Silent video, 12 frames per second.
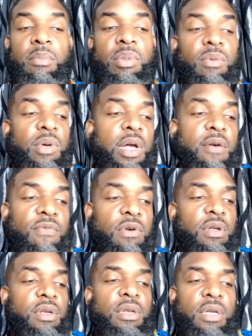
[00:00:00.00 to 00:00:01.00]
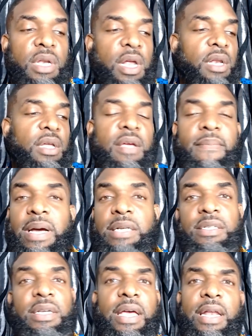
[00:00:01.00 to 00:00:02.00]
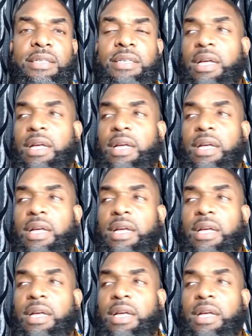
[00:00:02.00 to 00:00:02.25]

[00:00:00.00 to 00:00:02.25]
but when I run and I look at my genetics